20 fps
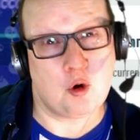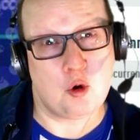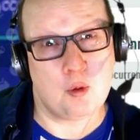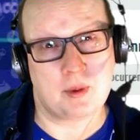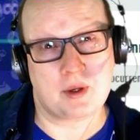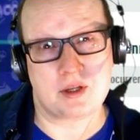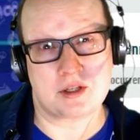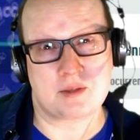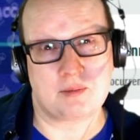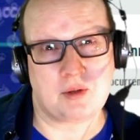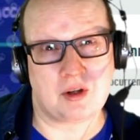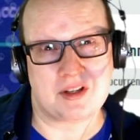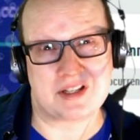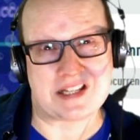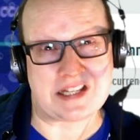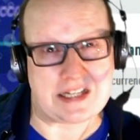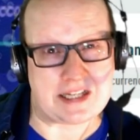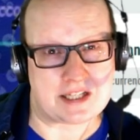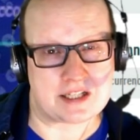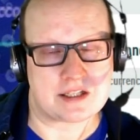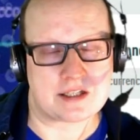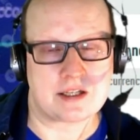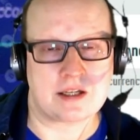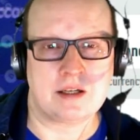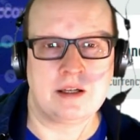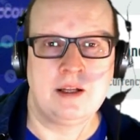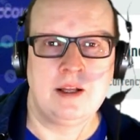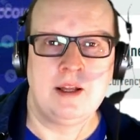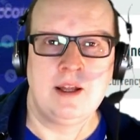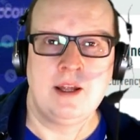because I'm not a
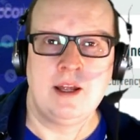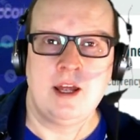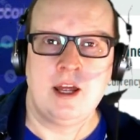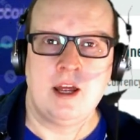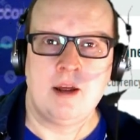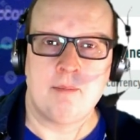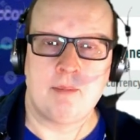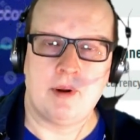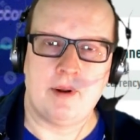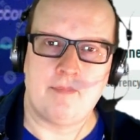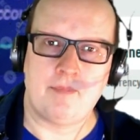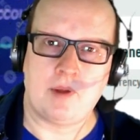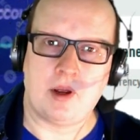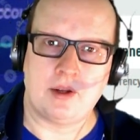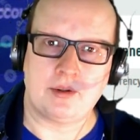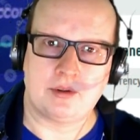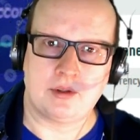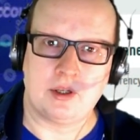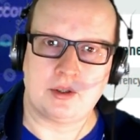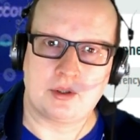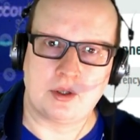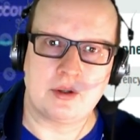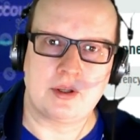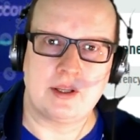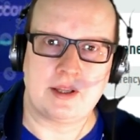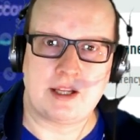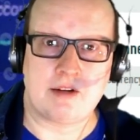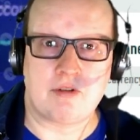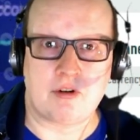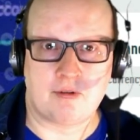solicitor, but I do
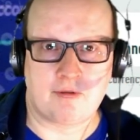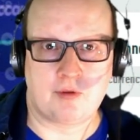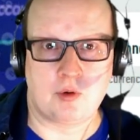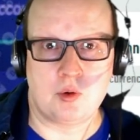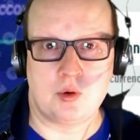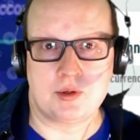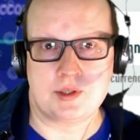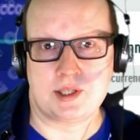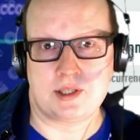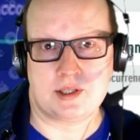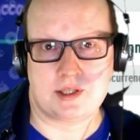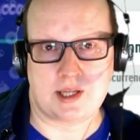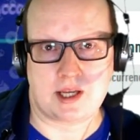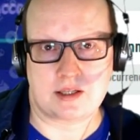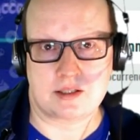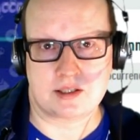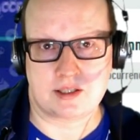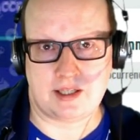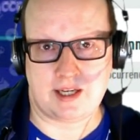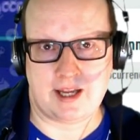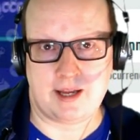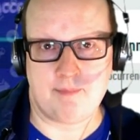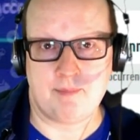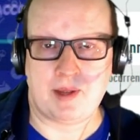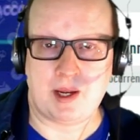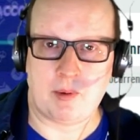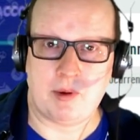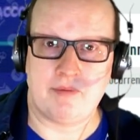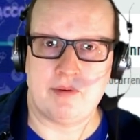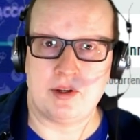think there are flaws in SEC's claim.
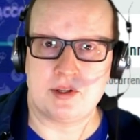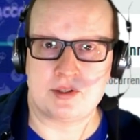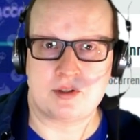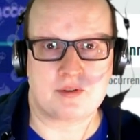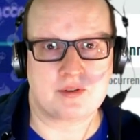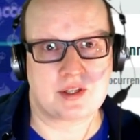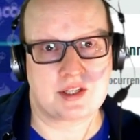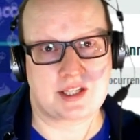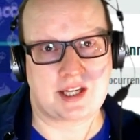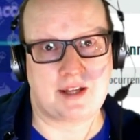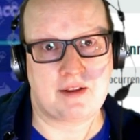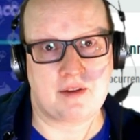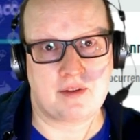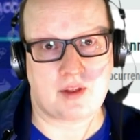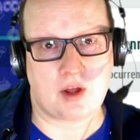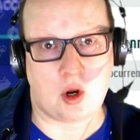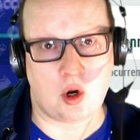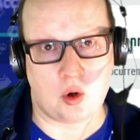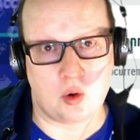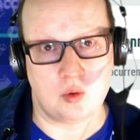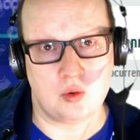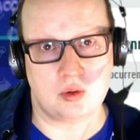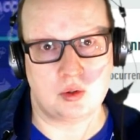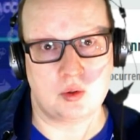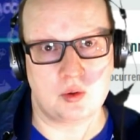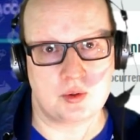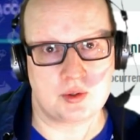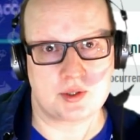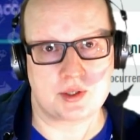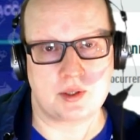However, it's not to say that the whole
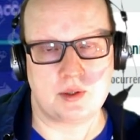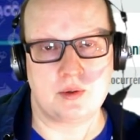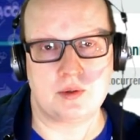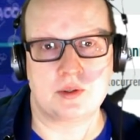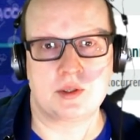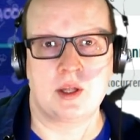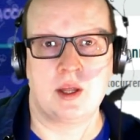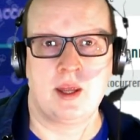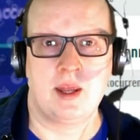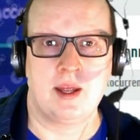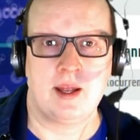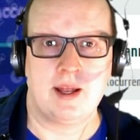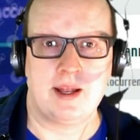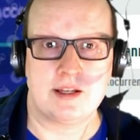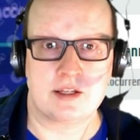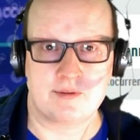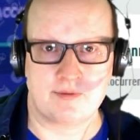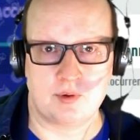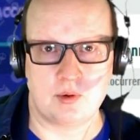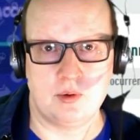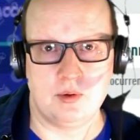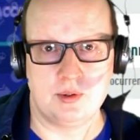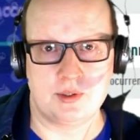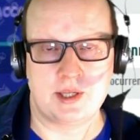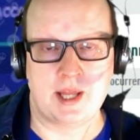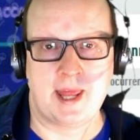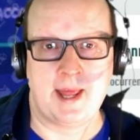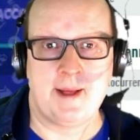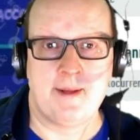lawsuit is flawed.